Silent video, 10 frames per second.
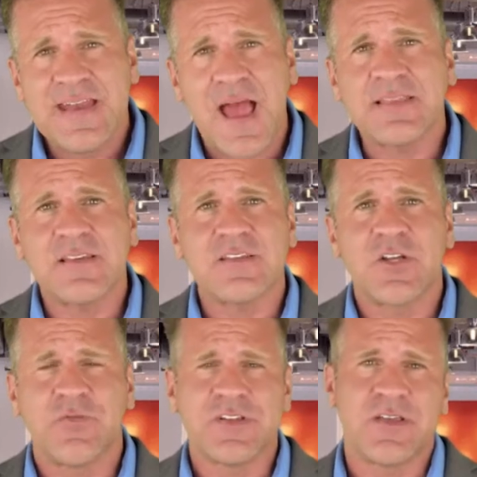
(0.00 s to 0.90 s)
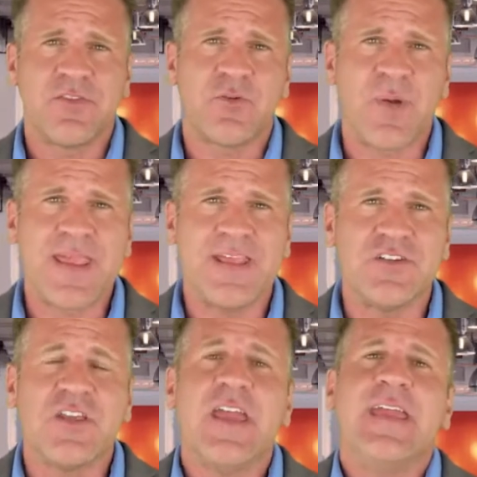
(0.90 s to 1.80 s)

not the surface of the range,